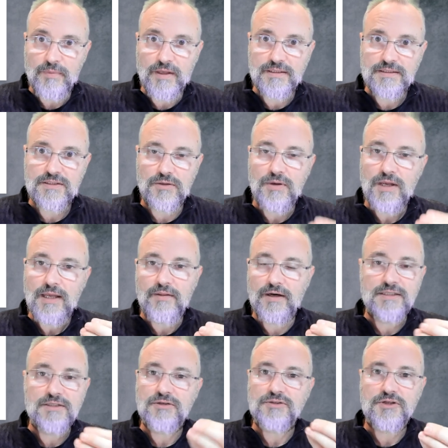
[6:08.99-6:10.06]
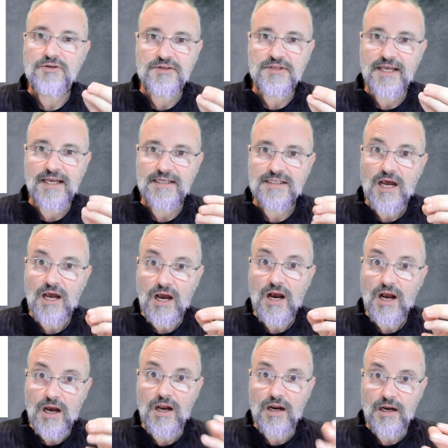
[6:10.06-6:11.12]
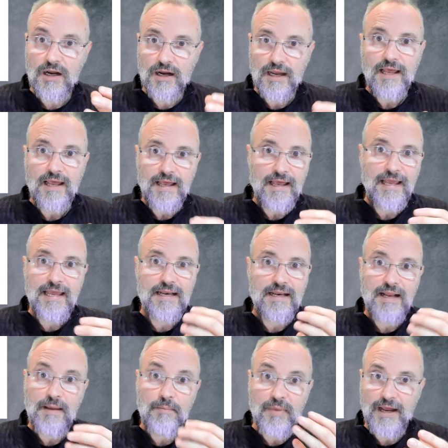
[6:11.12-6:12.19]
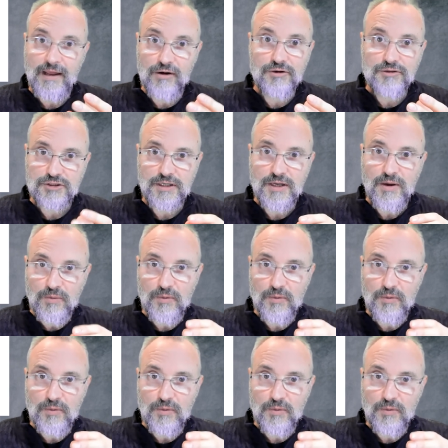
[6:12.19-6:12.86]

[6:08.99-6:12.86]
Yes? So there is no such thing as color in biology.